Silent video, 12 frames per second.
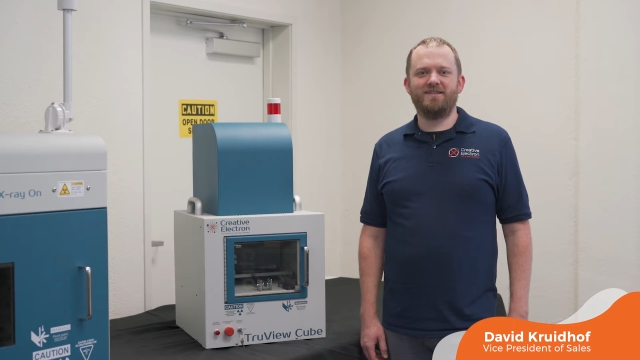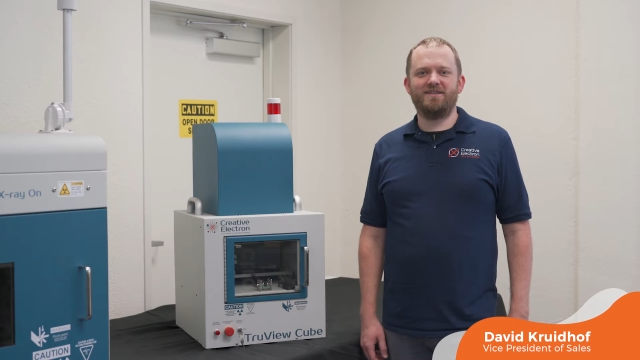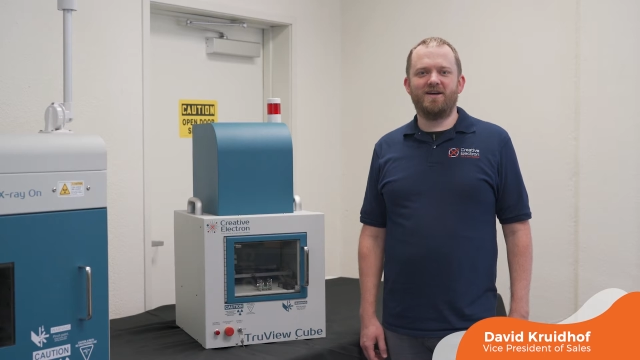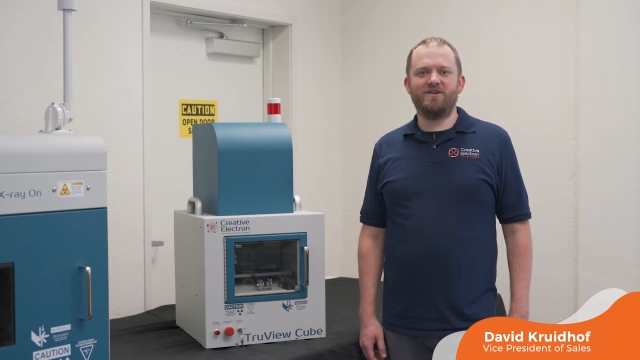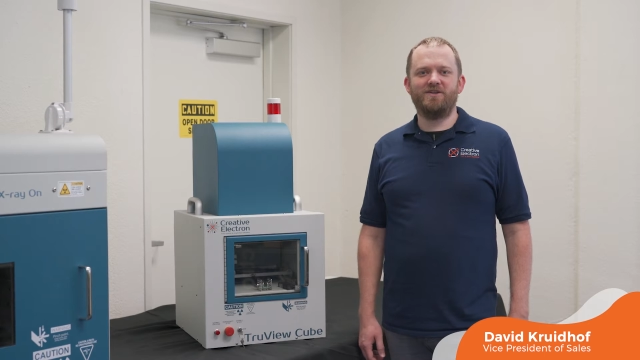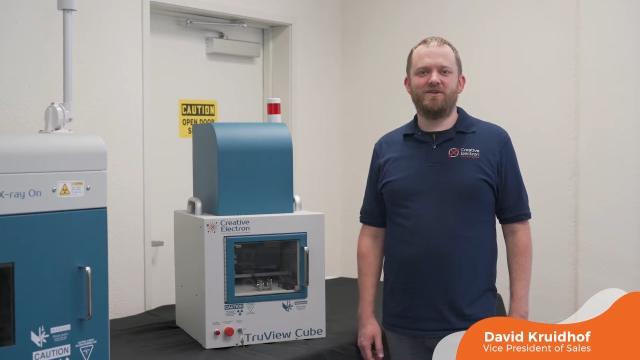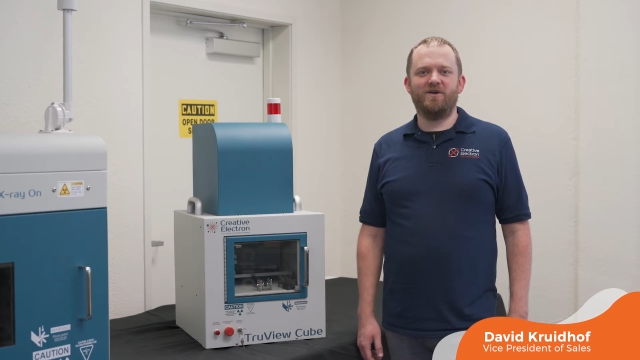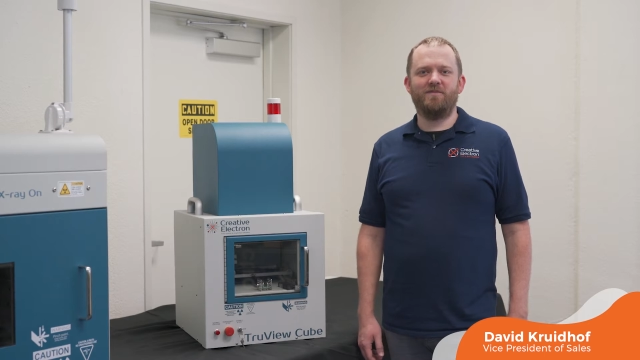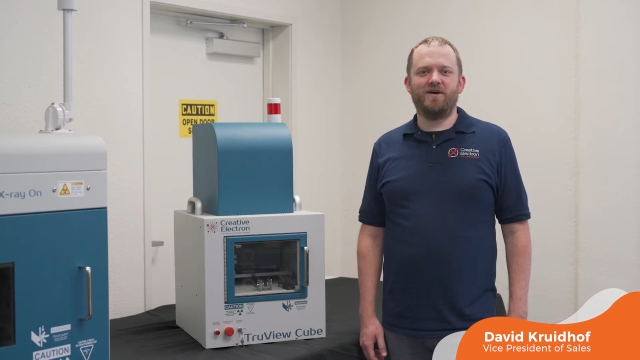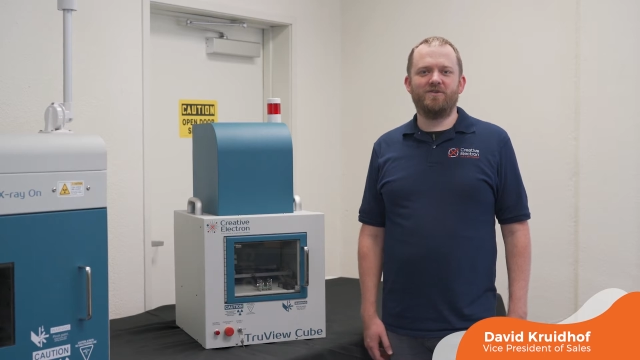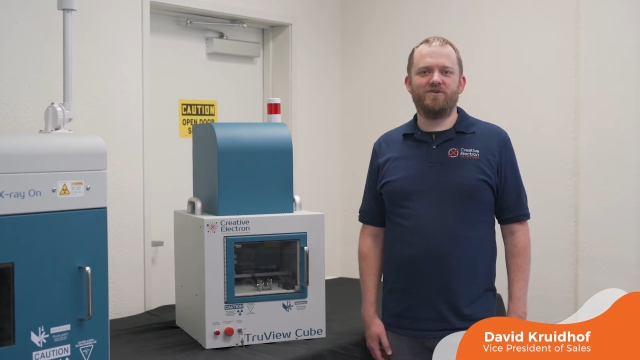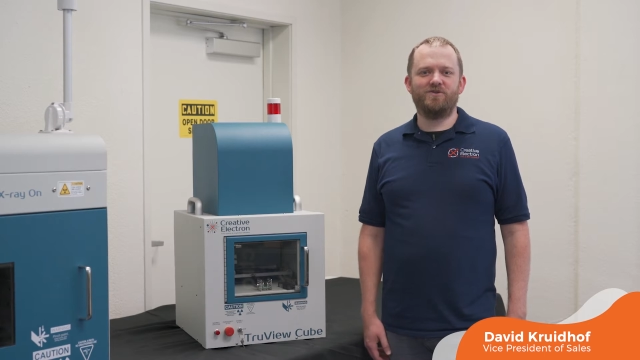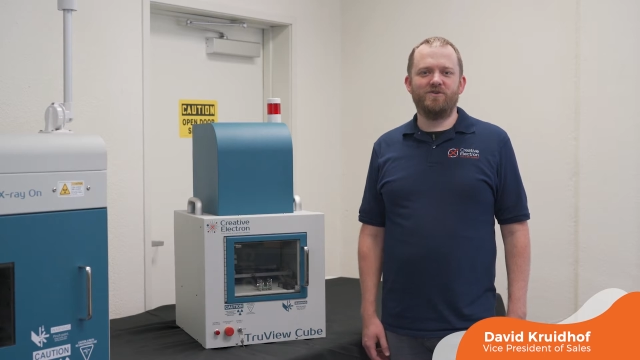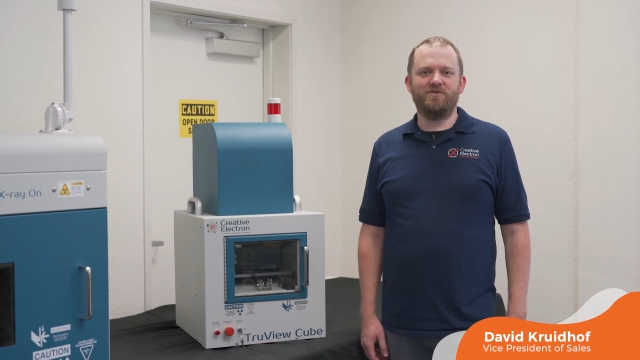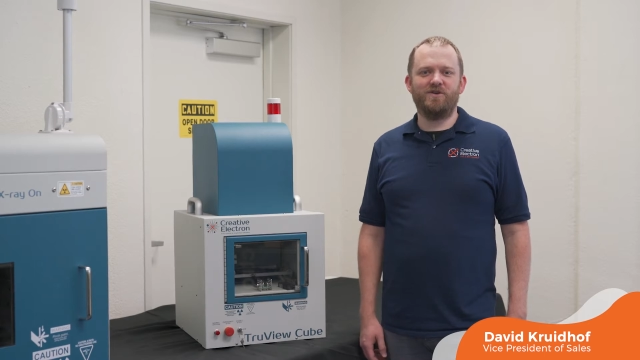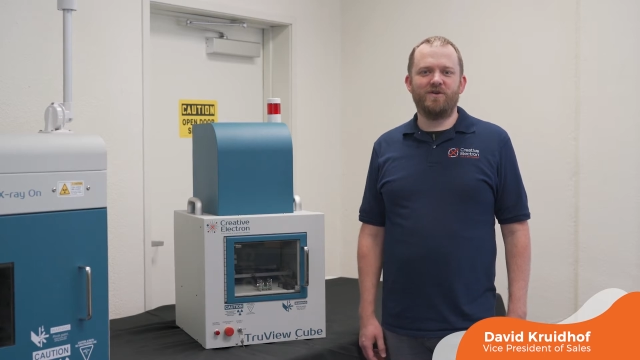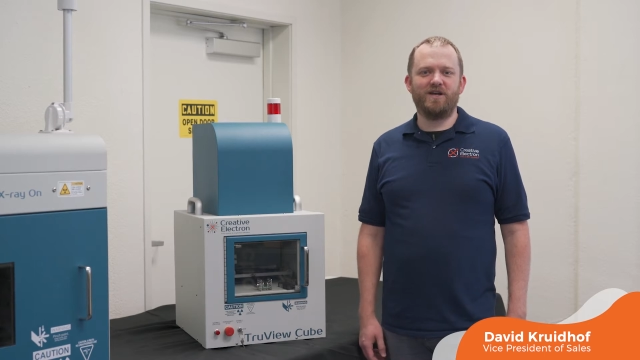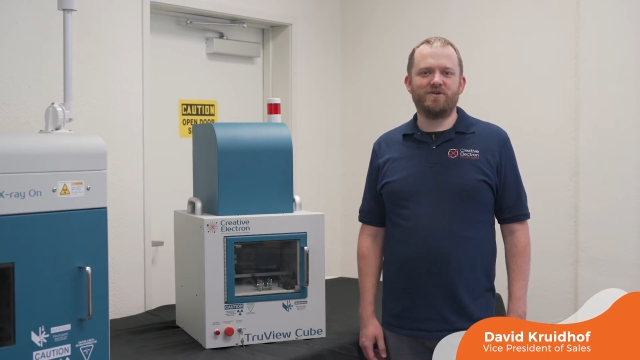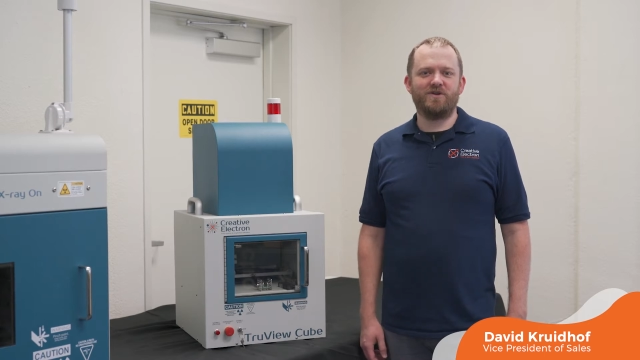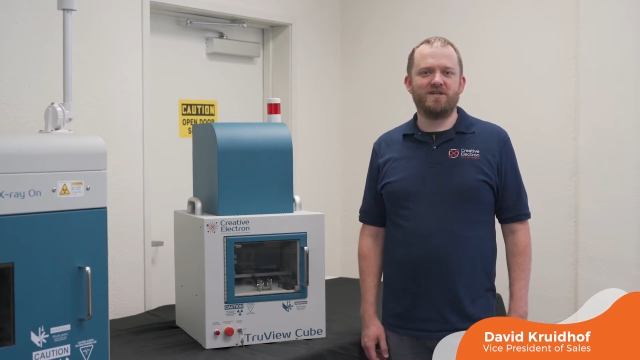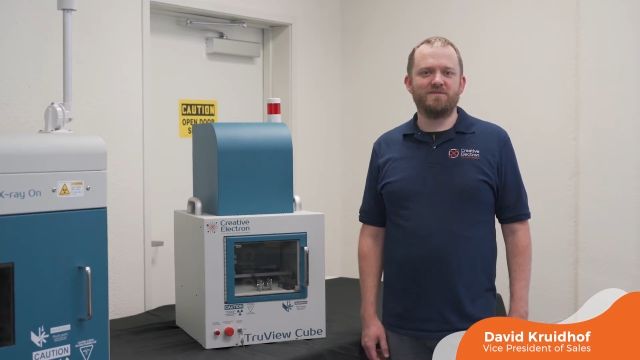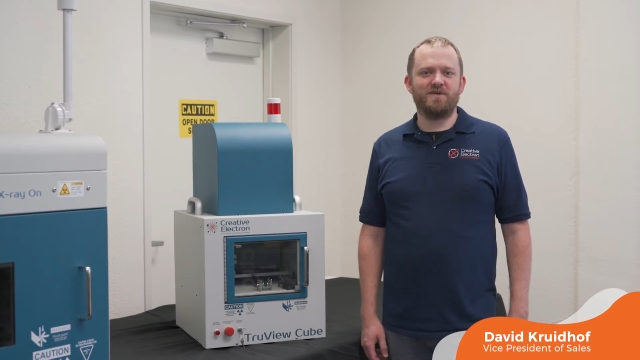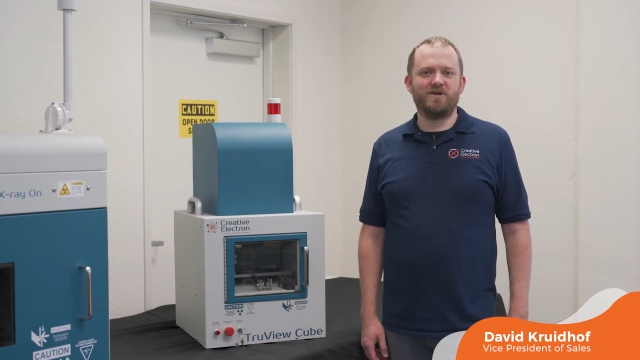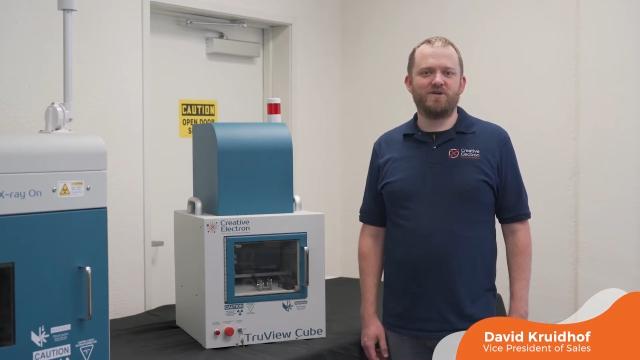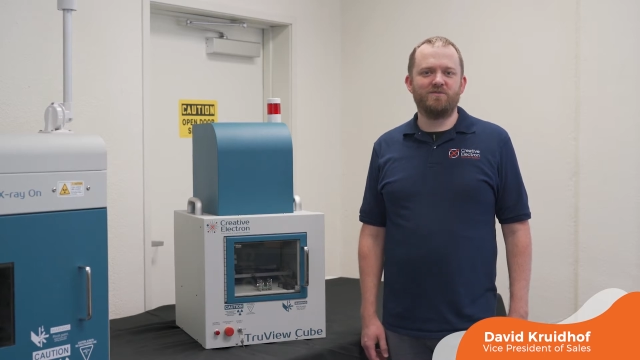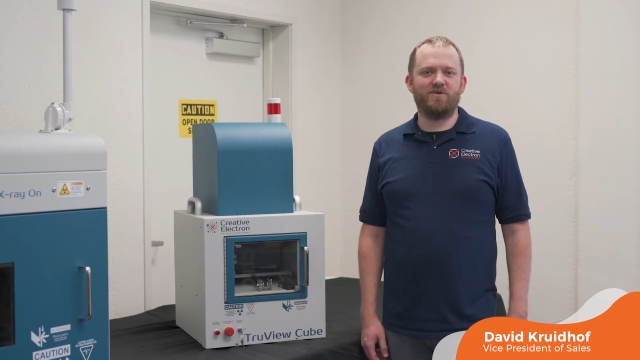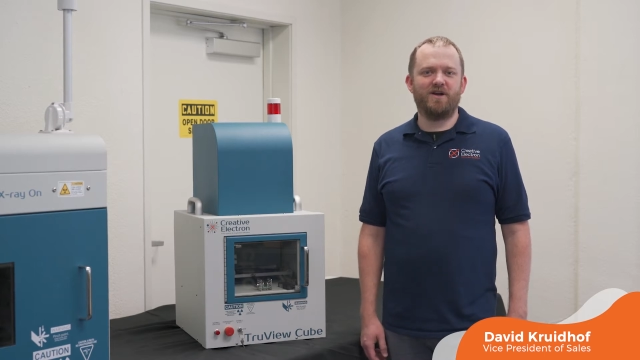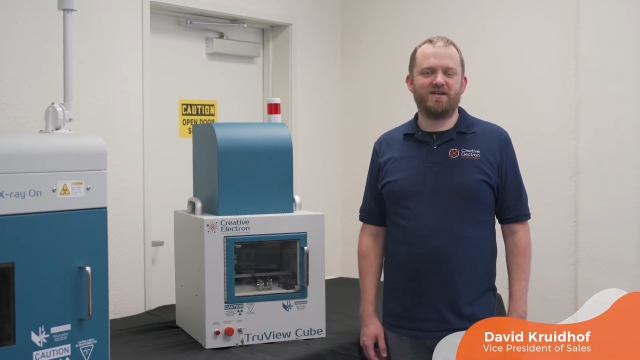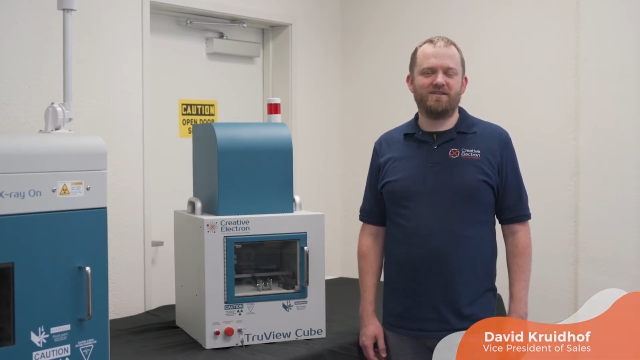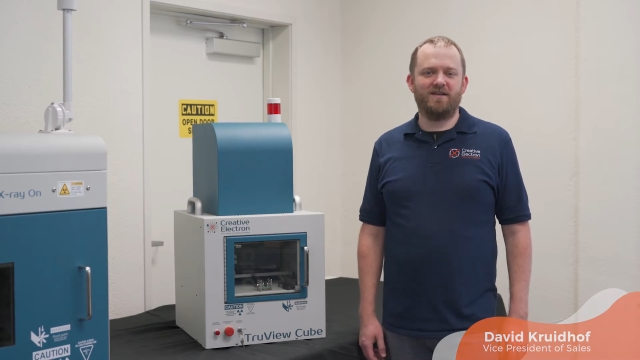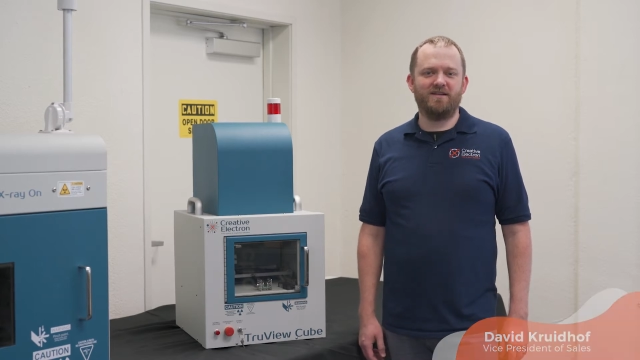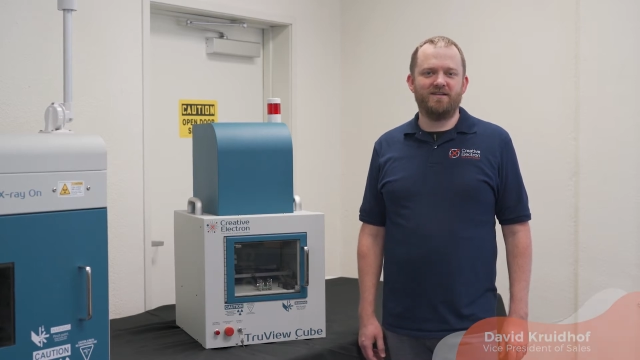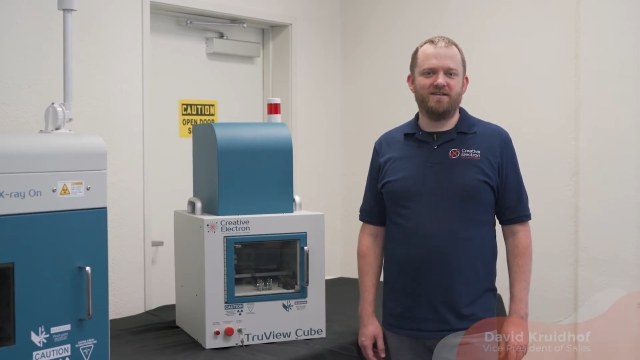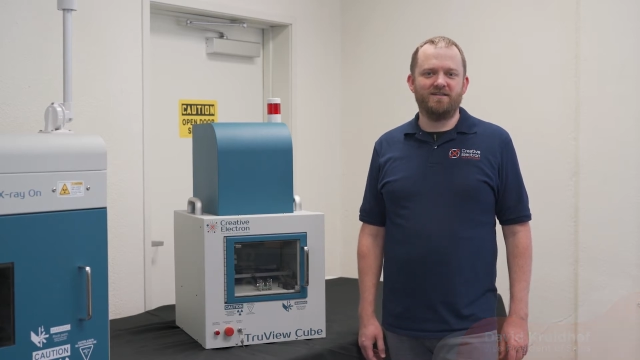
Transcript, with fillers: talk to you about the TruView X-ray inspection product line.